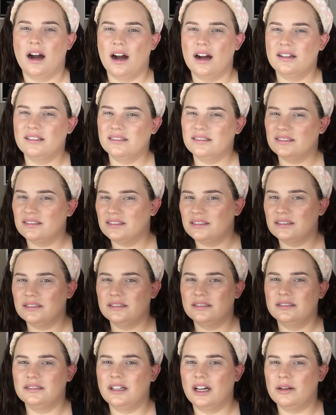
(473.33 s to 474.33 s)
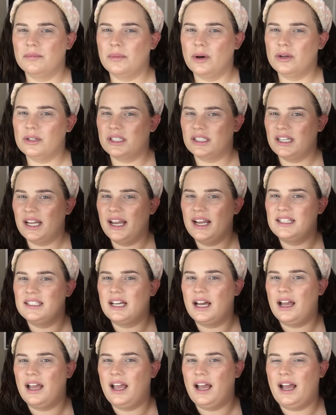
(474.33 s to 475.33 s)
on most days
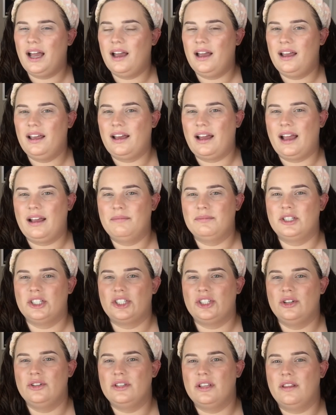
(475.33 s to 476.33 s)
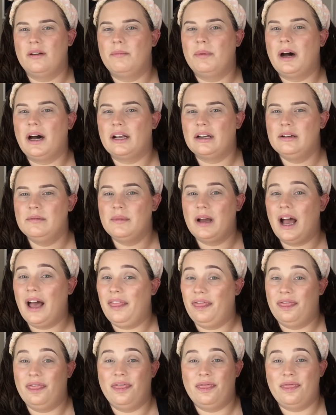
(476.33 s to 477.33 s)
I'm just using the bottom.
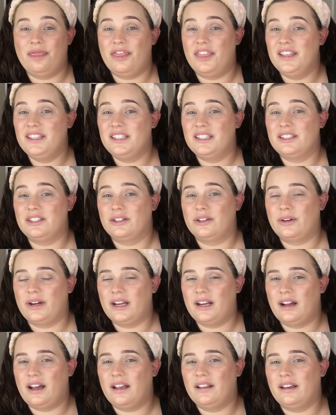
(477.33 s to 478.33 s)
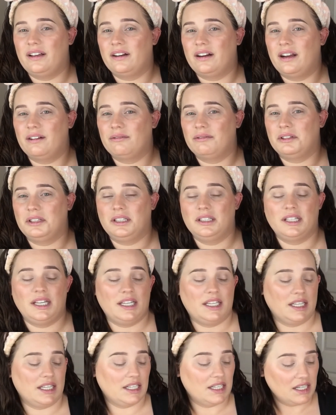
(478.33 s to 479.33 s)
This is a great highlighter. I really
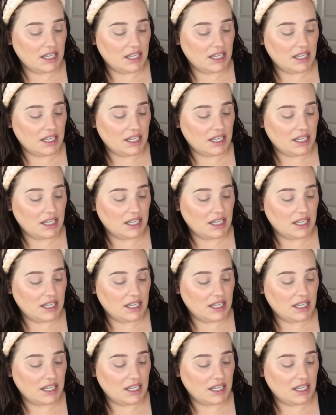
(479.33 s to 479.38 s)
like it.